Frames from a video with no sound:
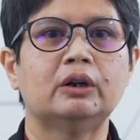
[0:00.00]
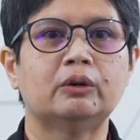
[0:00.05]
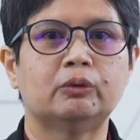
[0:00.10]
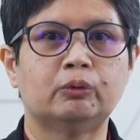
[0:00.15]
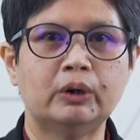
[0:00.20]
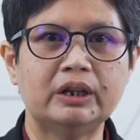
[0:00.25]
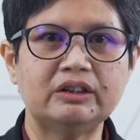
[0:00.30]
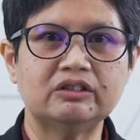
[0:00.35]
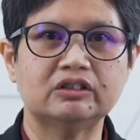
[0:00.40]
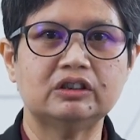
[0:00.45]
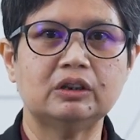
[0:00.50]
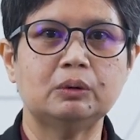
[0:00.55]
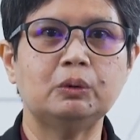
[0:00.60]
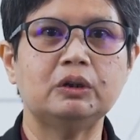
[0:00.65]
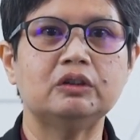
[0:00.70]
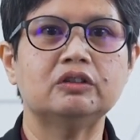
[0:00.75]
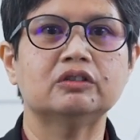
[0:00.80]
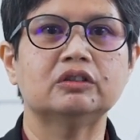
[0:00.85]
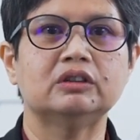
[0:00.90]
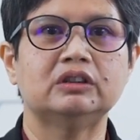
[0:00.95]
red
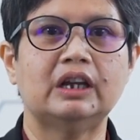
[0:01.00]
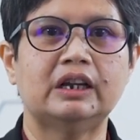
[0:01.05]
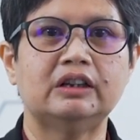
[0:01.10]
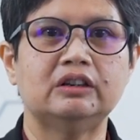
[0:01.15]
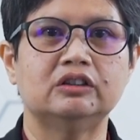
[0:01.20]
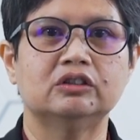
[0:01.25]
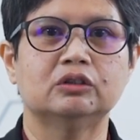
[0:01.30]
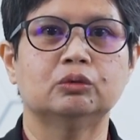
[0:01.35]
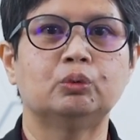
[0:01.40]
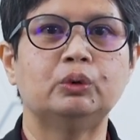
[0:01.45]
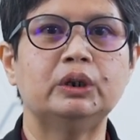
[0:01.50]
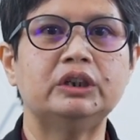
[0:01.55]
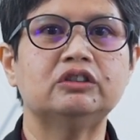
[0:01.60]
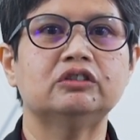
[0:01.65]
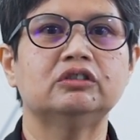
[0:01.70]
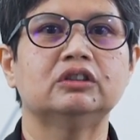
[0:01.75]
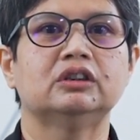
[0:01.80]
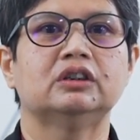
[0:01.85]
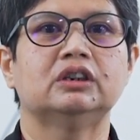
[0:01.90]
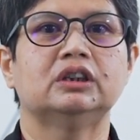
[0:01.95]
seaweeds that is
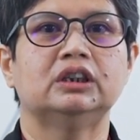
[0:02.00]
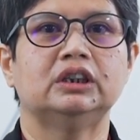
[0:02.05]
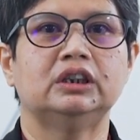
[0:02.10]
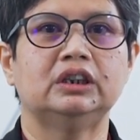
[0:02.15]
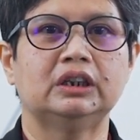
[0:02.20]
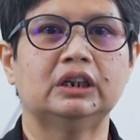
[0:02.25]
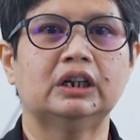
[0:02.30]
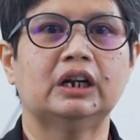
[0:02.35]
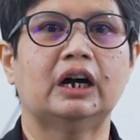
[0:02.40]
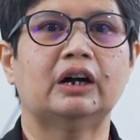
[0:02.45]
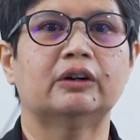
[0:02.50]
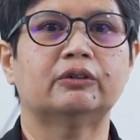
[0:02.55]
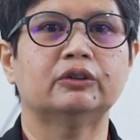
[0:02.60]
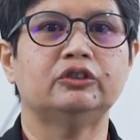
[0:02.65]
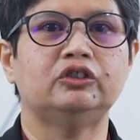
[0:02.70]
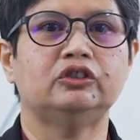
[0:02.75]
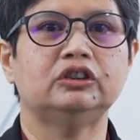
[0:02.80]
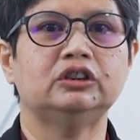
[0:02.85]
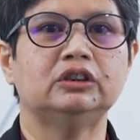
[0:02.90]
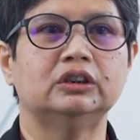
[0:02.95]
rich in
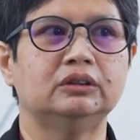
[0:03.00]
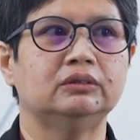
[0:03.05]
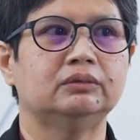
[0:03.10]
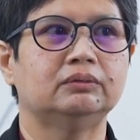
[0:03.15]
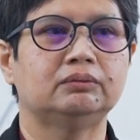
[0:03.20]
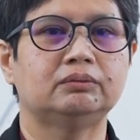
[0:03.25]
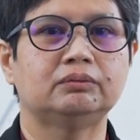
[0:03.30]
carrageenan.